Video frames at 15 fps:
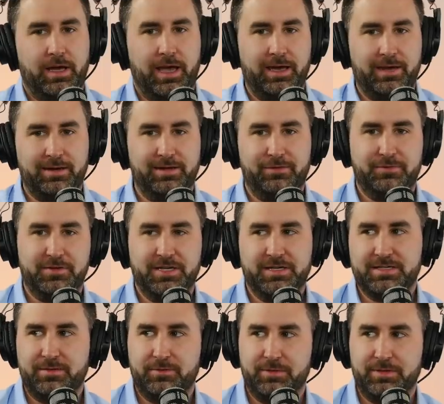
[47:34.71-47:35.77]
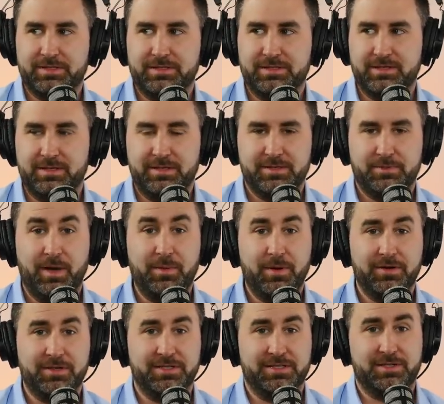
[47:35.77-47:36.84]
and if Jess ever listens to this, my
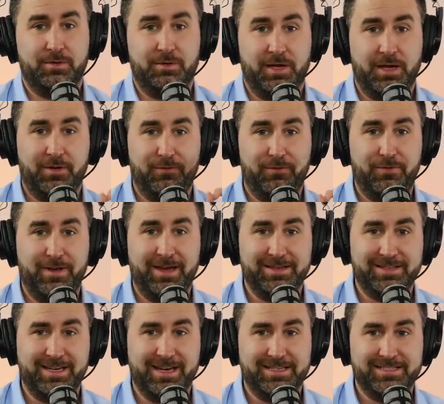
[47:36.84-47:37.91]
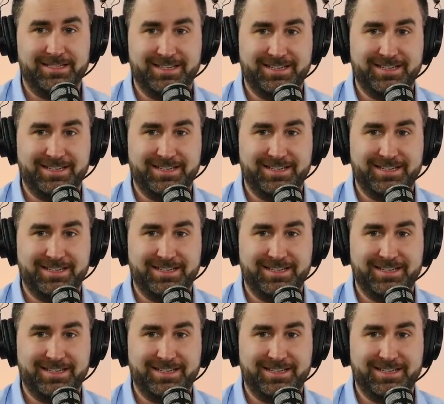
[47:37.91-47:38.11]
marriage is going and fantastic.